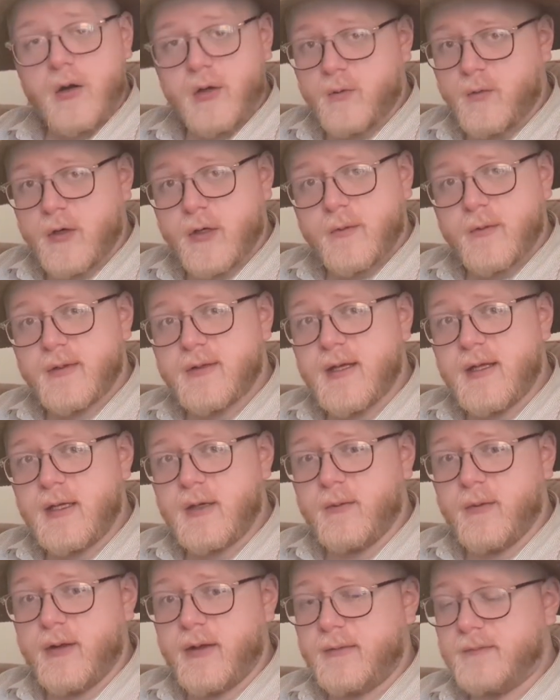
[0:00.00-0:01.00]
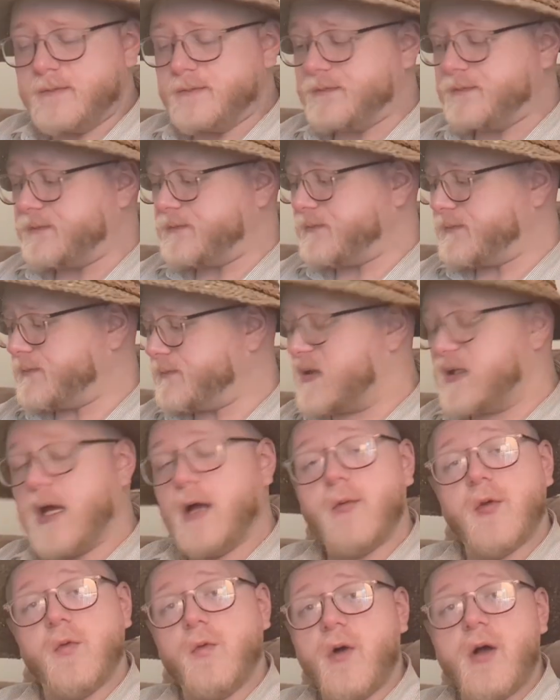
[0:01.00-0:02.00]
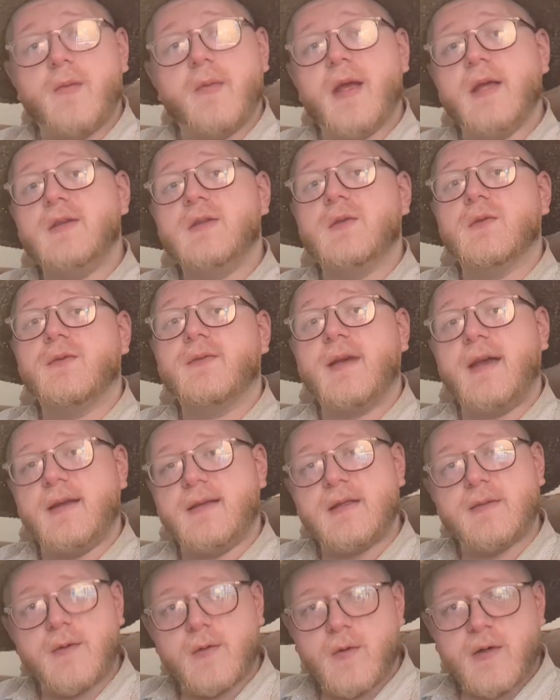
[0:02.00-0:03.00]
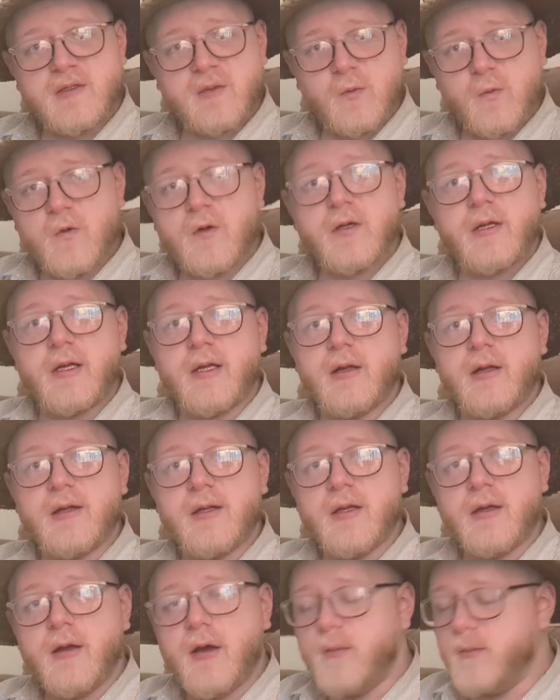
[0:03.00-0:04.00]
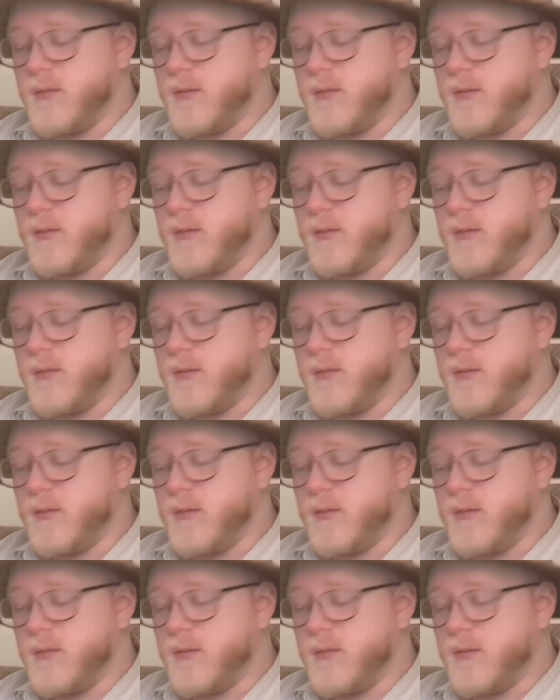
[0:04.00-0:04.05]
hard to work with anyway. Just tell me what makes you a fan, tell me what's working in the